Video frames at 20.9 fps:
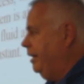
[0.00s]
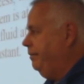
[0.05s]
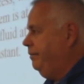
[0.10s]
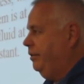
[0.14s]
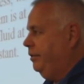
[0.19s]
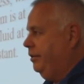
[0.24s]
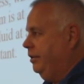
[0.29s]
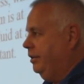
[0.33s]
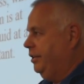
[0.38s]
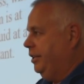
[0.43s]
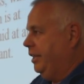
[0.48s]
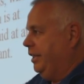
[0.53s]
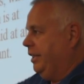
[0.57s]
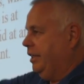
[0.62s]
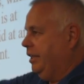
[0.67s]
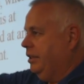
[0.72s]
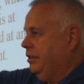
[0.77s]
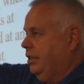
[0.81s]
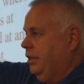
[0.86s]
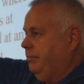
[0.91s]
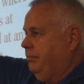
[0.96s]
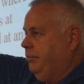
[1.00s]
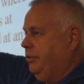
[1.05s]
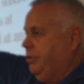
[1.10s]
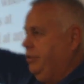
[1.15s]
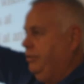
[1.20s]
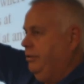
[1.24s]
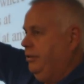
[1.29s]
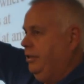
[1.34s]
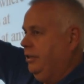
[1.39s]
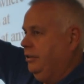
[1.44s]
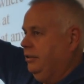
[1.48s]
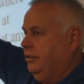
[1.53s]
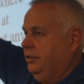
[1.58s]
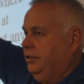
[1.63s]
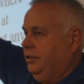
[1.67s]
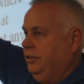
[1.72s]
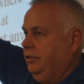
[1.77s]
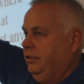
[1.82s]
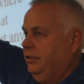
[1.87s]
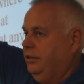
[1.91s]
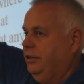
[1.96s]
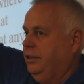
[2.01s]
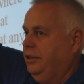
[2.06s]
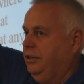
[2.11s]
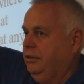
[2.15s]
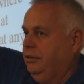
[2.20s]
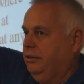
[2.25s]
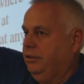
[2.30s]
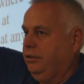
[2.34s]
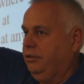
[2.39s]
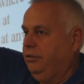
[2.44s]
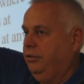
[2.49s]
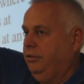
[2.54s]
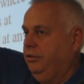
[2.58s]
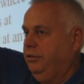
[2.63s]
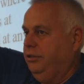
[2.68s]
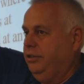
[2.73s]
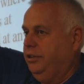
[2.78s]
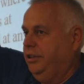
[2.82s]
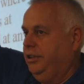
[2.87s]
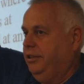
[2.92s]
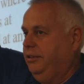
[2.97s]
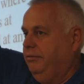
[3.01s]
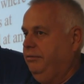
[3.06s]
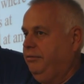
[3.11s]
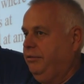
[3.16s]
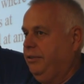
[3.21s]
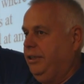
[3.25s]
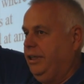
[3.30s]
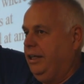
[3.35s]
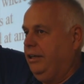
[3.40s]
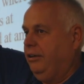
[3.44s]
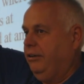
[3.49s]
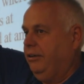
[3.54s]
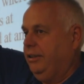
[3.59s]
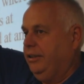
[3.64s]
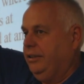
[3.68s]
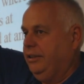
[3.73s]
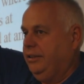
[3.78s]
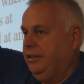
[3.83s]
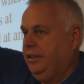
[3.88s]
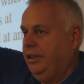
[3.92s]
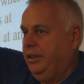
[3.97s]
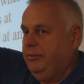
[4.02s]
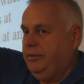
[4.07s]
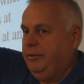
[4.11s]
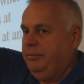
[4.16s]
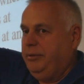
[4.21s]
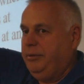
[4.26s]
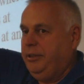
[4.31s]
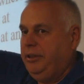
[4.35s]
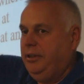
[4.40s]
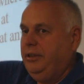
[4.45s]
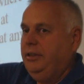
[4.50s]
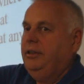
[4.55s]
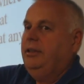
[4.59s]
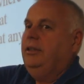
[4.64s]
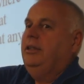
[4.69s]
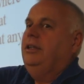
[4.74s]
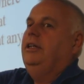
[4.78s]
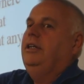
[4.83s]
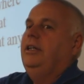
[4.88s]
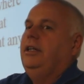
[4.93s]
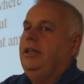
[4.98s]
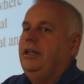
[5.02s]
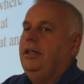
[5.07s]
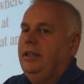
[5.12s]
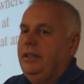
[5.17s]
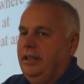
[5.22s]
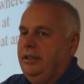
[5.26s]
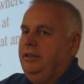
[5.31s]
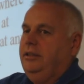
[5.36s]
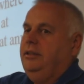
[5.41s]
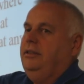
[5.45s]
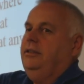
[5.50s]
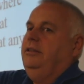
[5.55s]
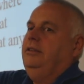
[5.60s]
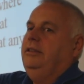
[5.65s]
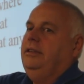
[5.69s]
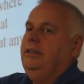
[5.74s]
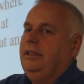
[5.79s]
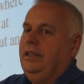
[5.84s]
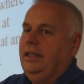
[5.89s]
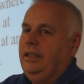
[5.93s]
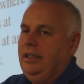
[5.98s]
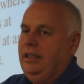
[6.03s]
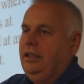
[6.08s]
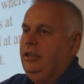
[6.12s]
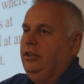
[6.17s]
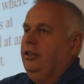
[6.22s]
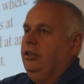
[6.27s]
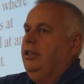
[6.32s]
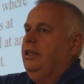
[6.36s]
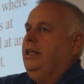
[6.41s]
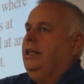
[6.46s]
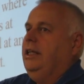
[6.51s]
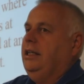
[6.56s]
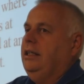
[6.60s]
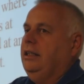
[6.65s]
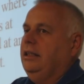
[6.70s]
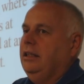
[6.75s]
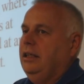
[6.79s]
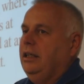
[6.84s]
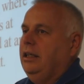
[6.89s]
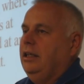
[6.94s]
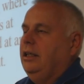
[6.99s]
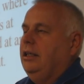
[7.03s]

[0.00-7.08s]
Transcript: after the jet gets up to altitude and it's cruising for an hour at the same speed. That's steady. You're going to get,